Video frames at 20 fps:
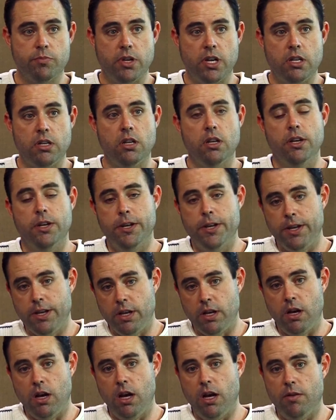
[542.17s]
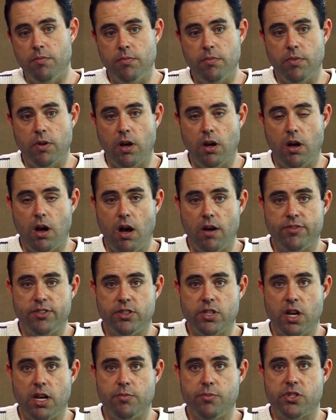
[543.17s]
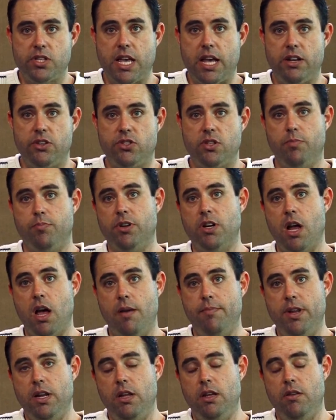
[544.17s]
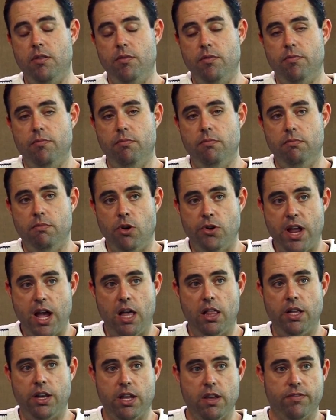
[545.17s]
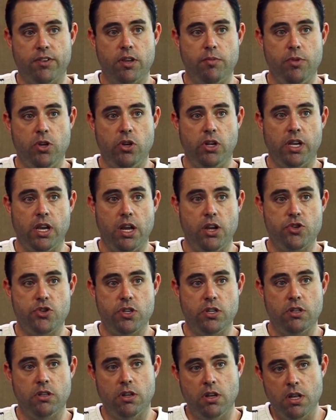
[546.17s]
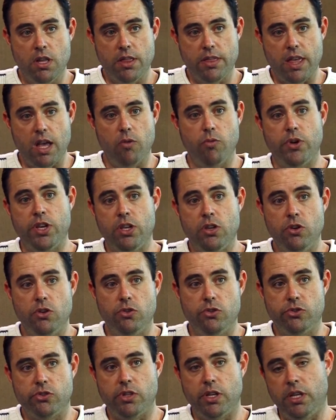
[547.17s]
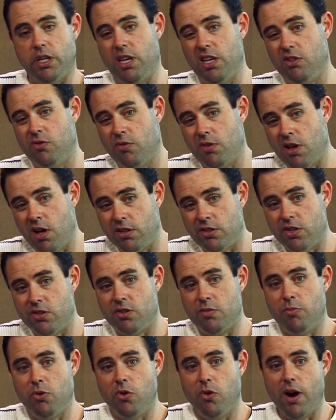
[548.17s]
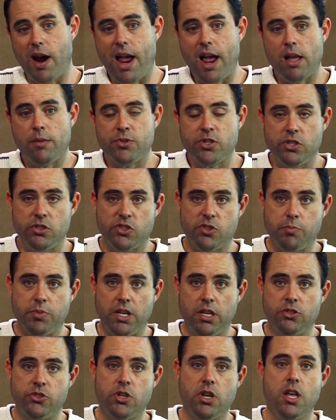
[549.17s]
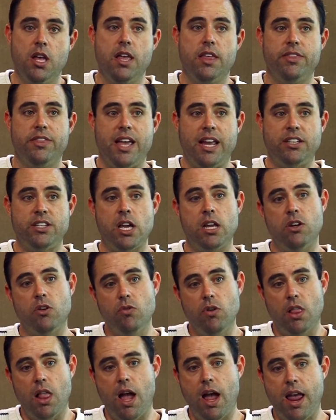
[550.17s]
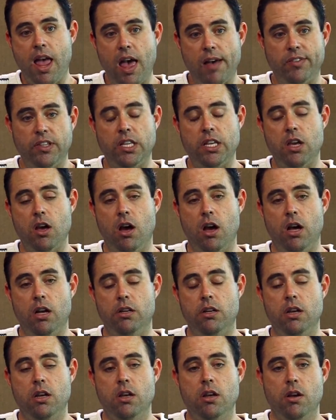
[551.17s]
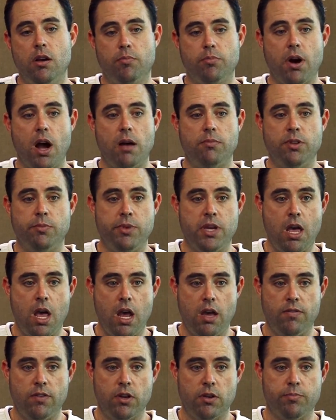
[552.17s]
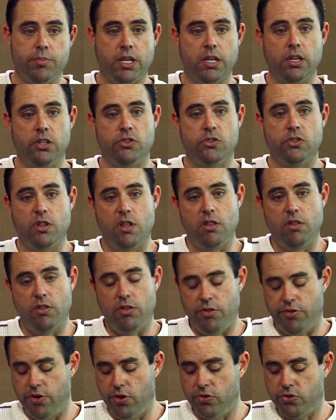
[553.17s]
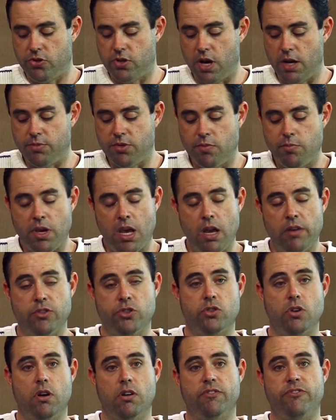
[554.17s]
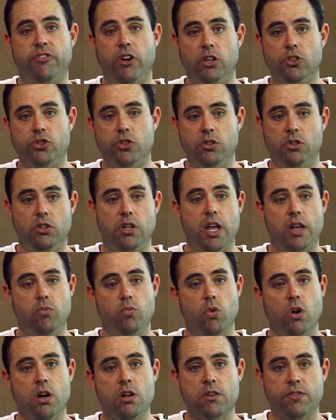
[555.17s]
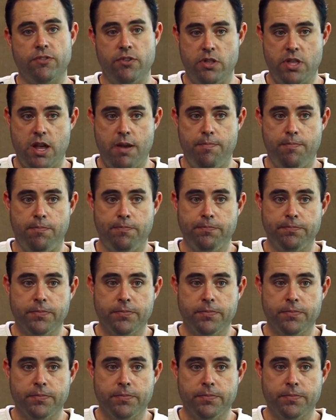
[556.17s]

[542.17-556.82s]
but oftentimes that is the predominant modality of communication that we use. In kids with autism who are absent speech, they tend to rely heavily on problem behavior because those types of behaviors are functional and work for them.